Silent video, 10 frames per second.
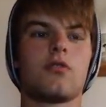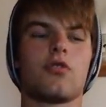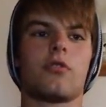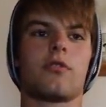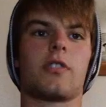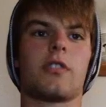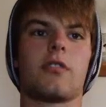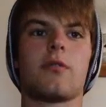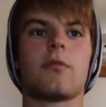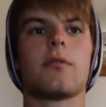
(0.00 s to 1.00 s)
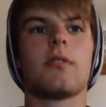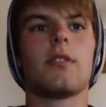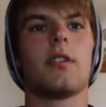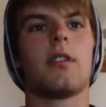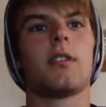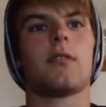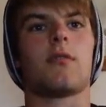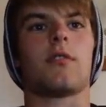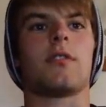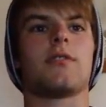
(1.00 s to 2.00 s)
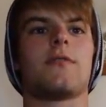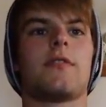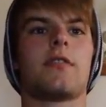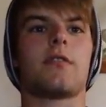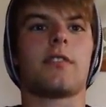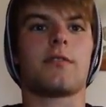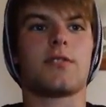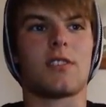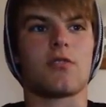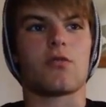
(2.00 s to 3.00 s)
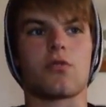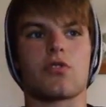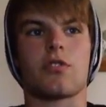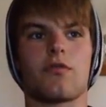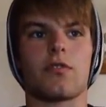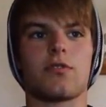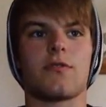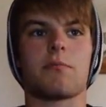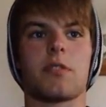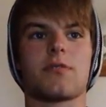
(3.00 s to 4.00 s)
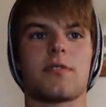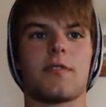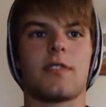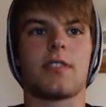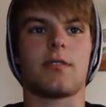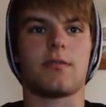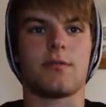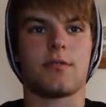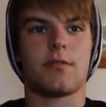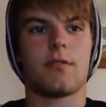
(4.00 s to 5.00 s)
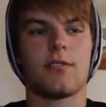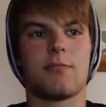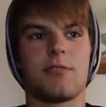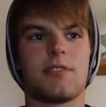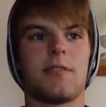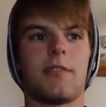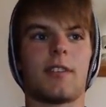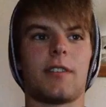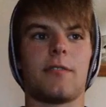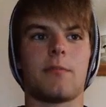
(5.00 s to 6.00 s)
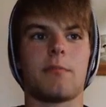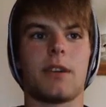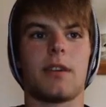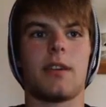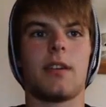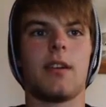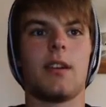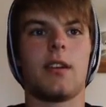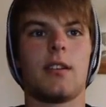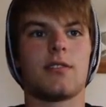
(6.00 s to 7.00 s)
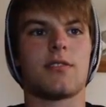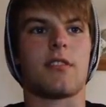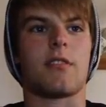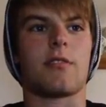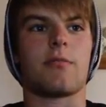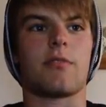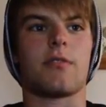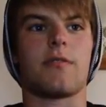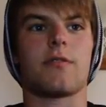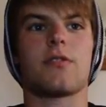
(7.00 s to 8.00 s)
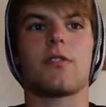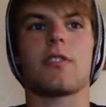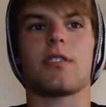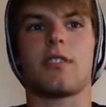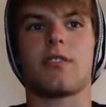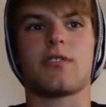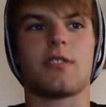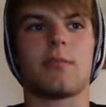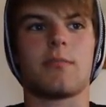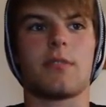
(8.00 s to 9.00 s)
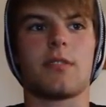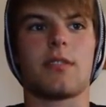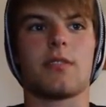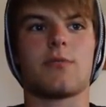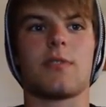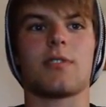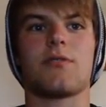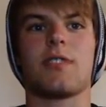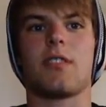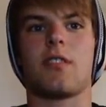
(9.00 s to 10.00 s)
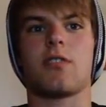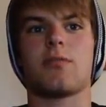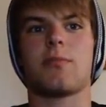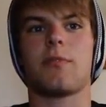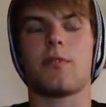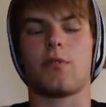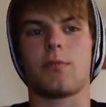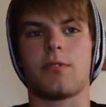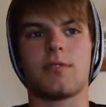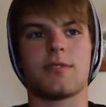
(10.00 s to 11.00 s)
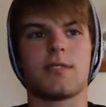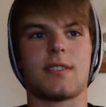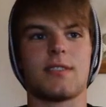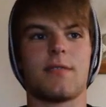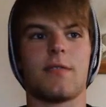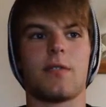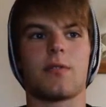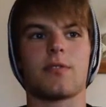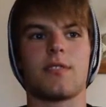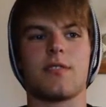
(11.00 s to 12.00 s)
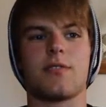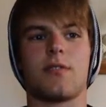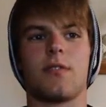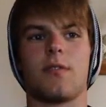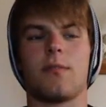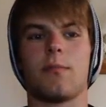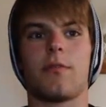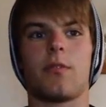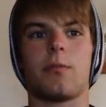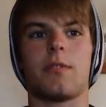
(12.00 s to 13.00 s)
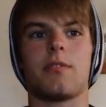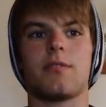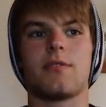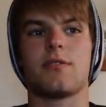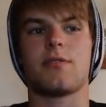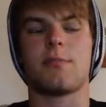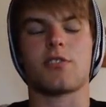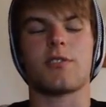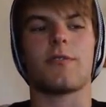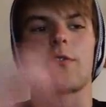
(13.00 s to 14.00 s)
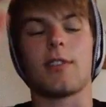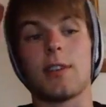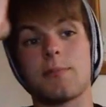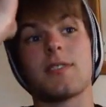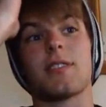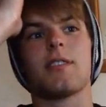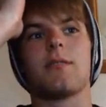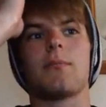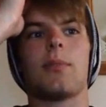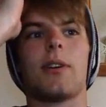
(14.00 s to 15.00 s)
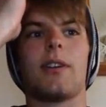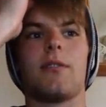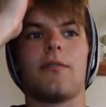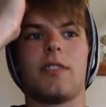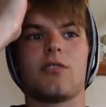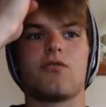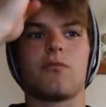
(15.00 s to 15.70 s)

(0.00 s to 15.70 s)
John Go, on his theory of central genres of music videos. Specifically for me, it's a hybrid of song and dance number as well as the enhanced performance, as it focuses on performance, especially through lip syncing and playing of the